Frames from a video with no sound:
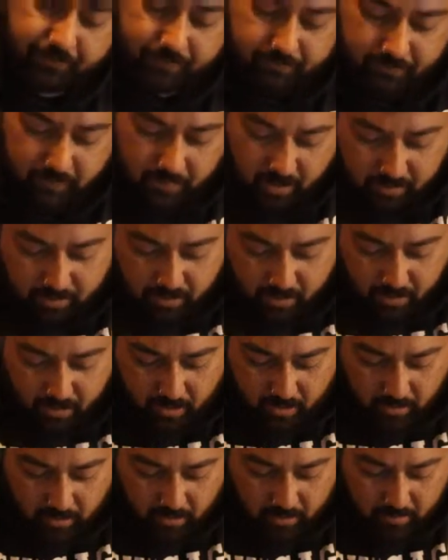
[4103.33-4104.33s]
So
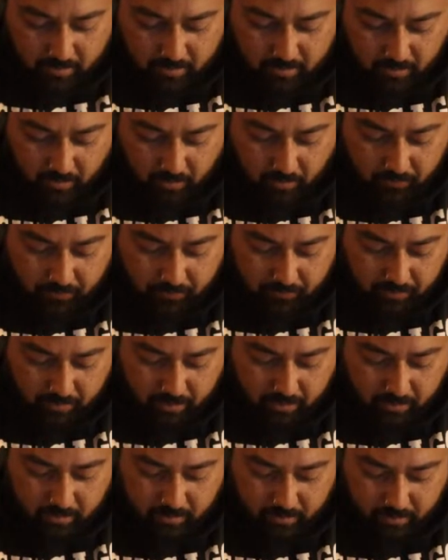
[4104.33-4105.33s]
yeah,
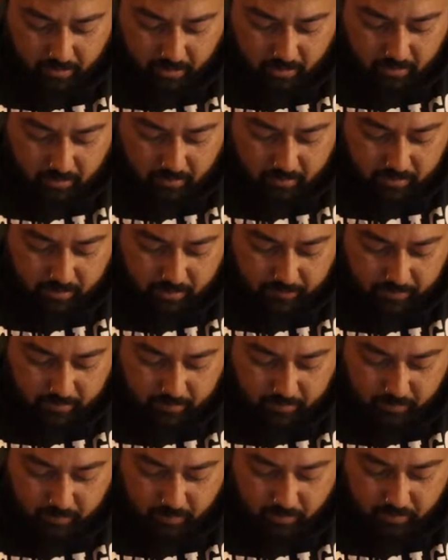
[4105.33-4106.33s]
hopefully they jump
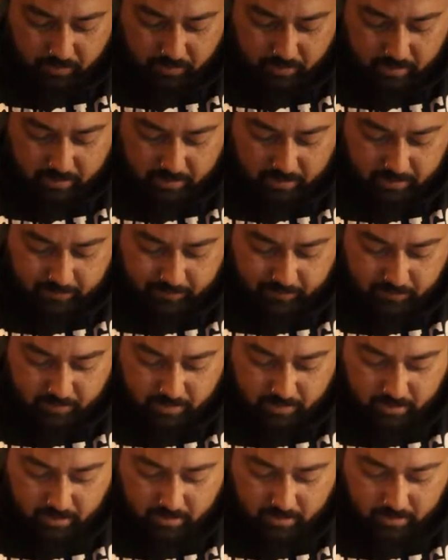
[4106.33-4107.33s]
on board as a
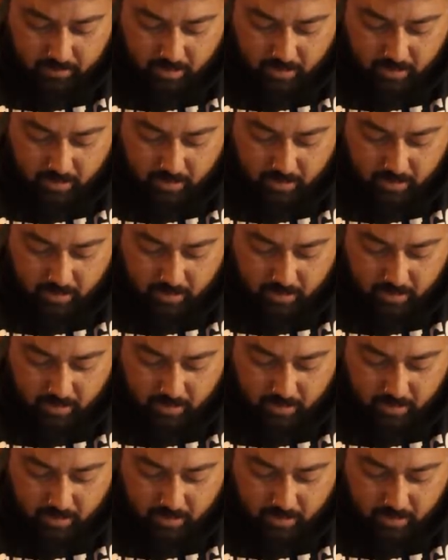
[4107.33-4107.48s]
sponsor.